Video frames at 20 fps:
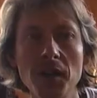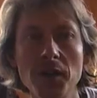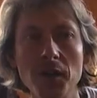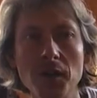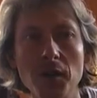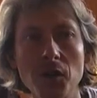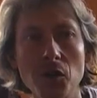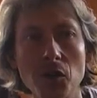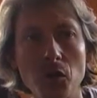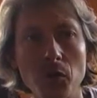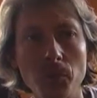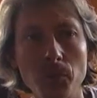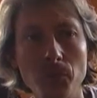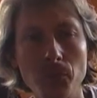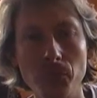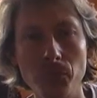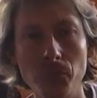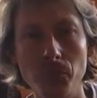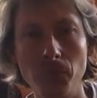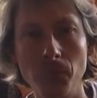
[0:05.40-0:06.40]
So,
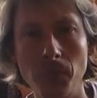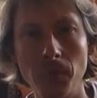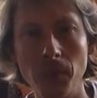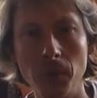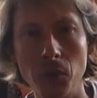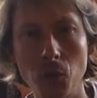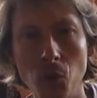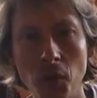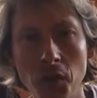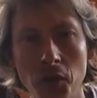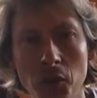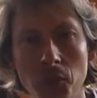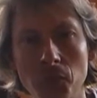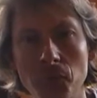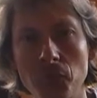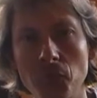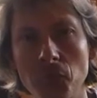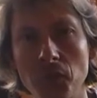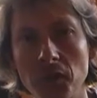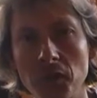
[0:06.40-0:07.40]
quantum
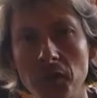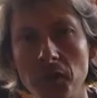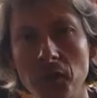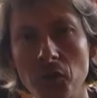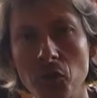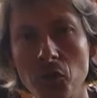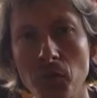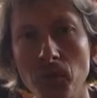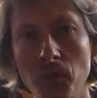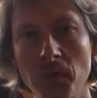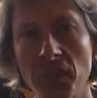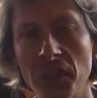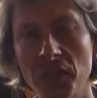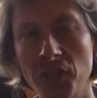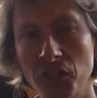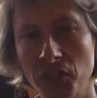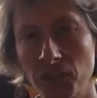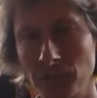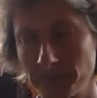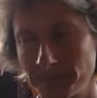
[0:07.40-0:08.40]
physics, you
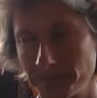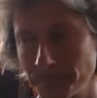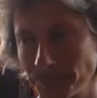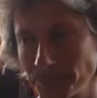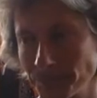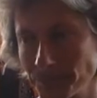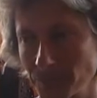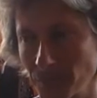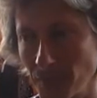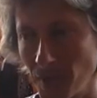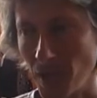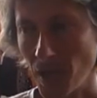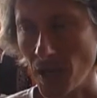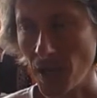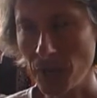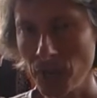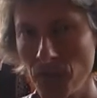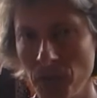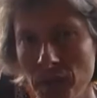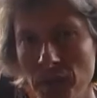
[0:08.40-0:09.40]
imagine
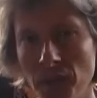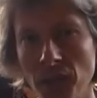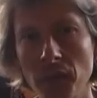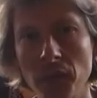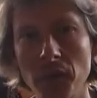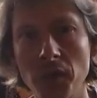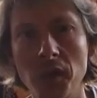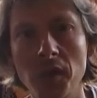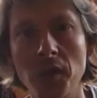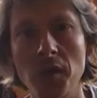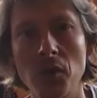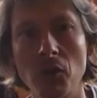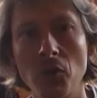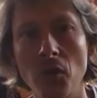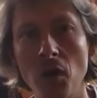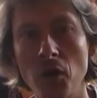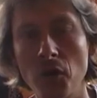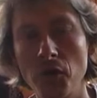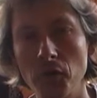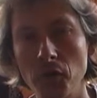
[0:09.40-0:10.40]
everything that
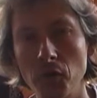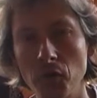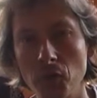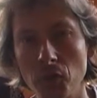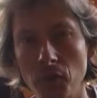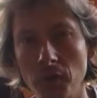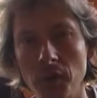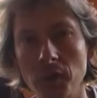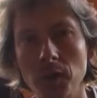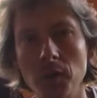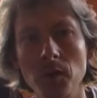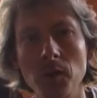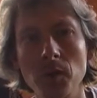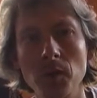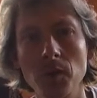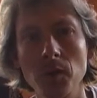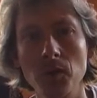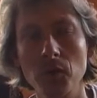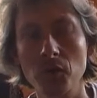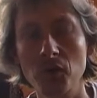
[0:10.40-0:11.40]
surrounds you is
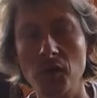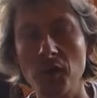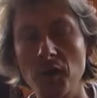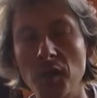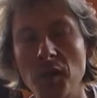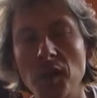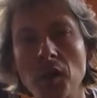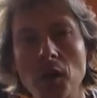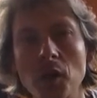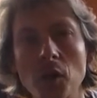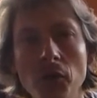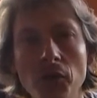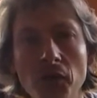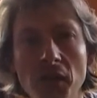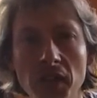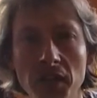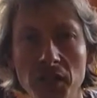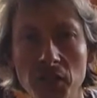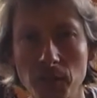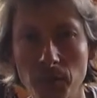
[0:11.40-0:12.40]
consisting of
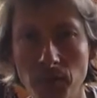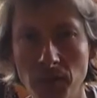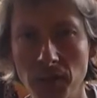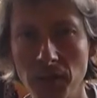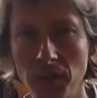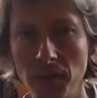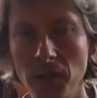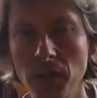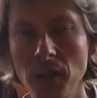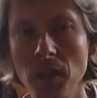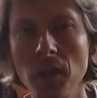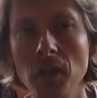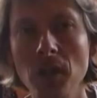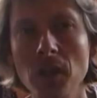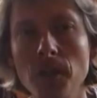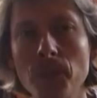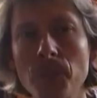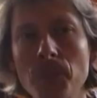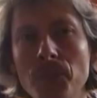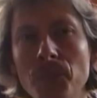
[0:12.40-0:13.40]
atoms.
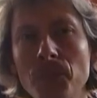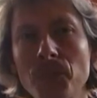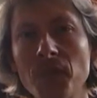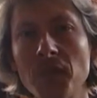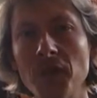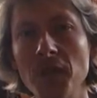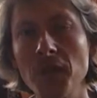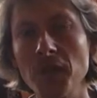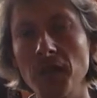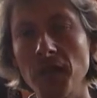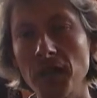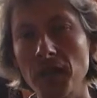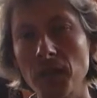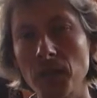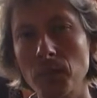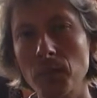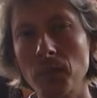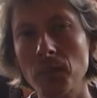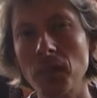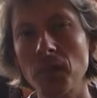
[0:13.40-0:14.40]
These
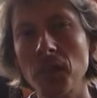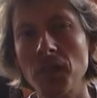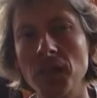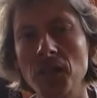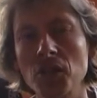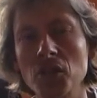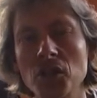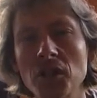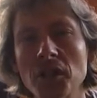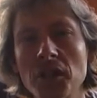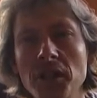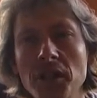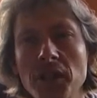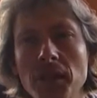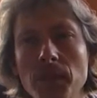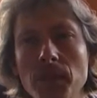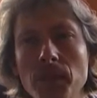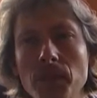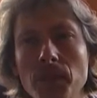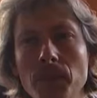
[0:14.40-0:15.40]
atoms are
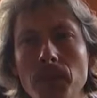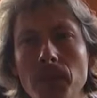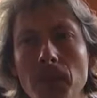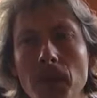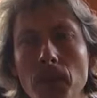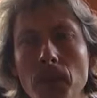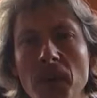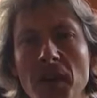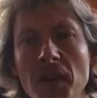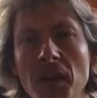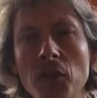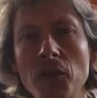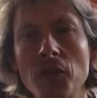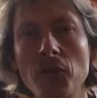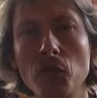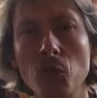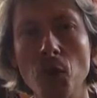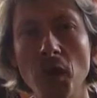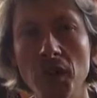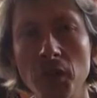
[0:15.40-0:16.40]
actually made
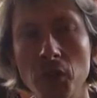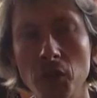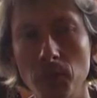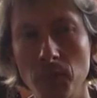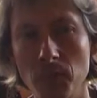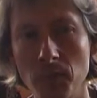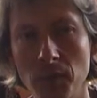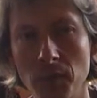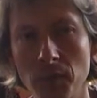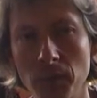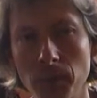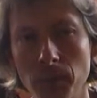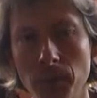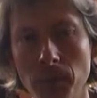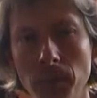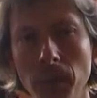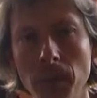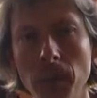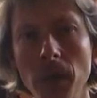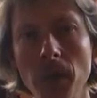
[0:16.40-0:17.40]
of quantums.
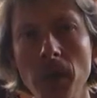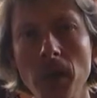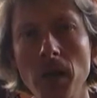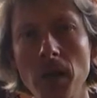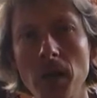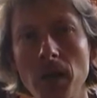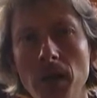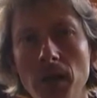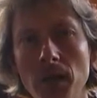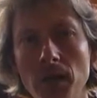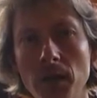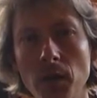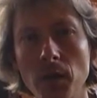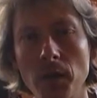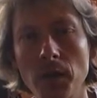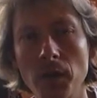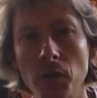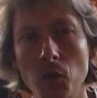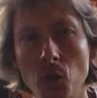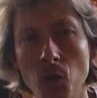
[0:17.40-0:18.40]

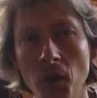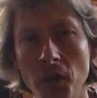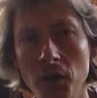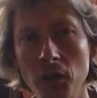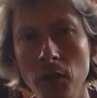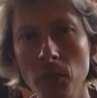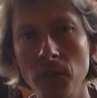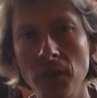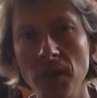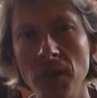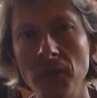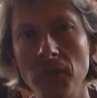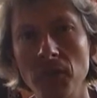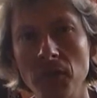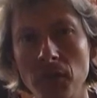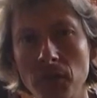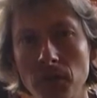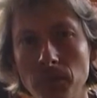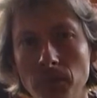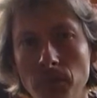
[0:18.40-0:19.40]
On the quantum
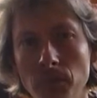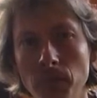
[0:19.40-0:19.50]
level,